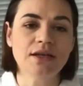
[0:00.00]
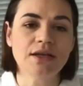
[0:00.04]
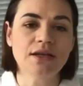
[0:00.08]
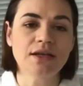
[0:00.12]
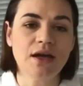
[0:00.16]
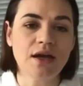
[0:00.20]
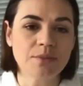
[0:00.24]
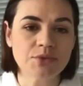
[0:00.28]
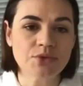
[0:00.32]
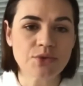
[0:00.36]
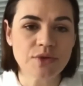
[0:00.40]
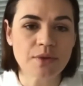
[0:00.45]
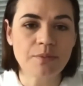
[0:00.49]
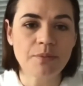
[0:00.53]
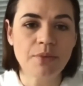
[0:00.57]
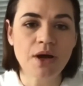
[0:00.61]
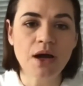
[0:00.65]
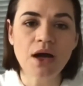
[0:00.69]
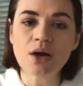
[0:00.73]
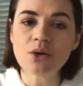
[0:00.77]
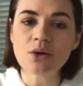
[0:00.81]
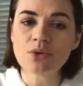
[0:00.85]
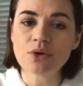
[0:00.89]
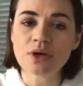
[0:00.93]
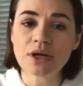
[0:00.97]
up to the
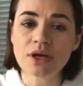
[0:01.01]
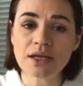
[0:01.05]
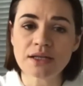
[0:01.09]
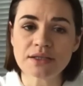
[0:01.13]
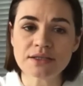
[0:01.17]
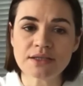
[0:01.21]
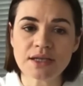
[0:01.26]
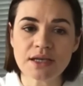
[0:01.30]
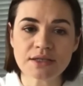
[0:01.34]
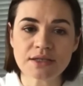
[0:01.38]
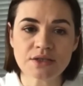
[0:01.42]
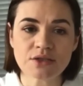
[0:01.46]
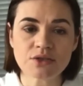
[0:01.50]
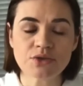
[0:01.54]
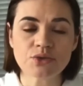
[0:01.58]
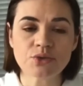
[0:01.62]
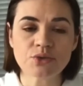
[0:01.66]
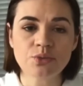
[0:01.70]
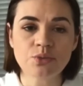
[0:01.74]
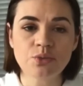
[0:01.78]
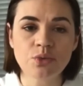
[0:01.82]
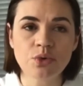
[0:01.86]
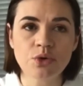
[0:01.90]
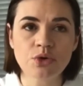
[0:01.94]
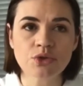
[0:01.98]
power and
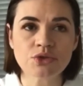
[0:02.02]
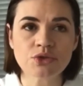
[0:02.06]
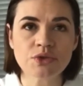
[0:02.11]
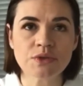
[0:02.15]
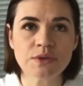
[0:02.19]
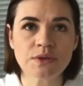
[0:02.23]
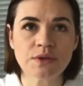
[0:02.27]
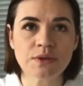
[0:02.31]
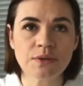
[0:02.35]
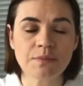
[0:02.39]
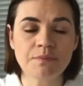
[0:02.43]
doesn't want